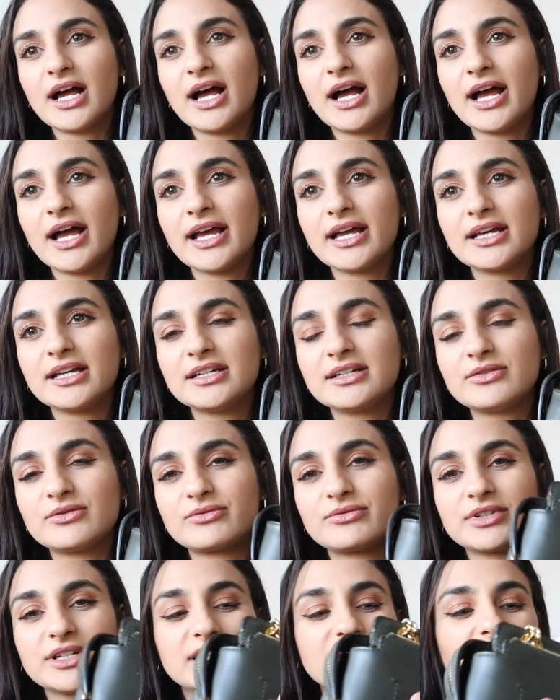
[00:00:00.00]
I
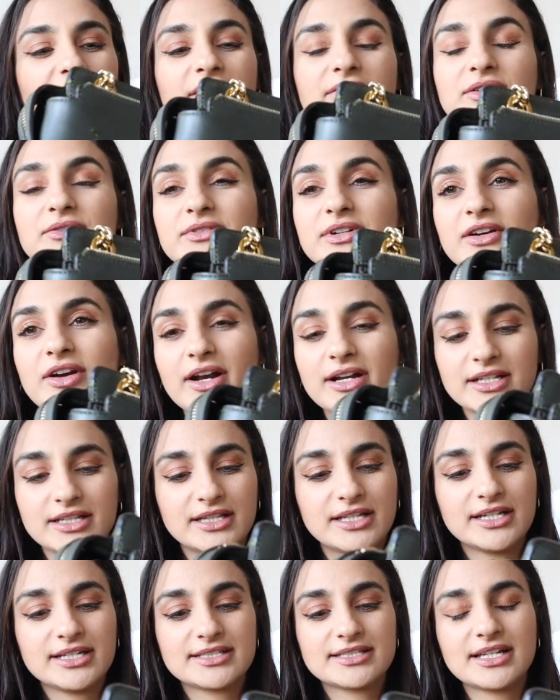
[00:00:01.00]
really haven't
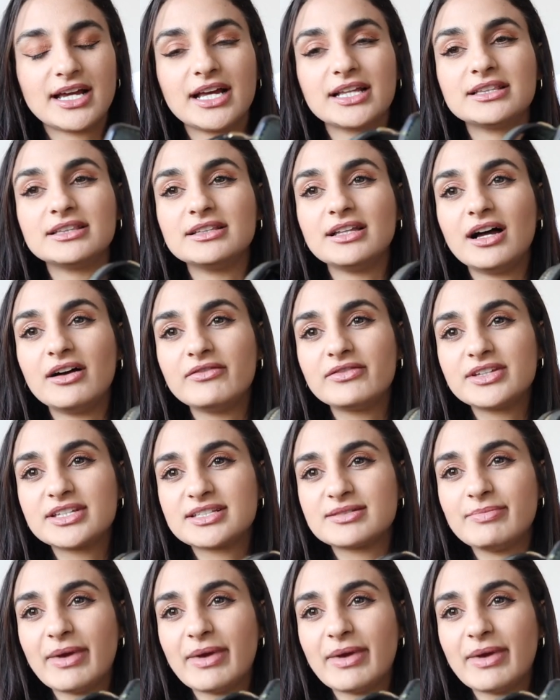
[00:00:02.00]
regretted this. I love this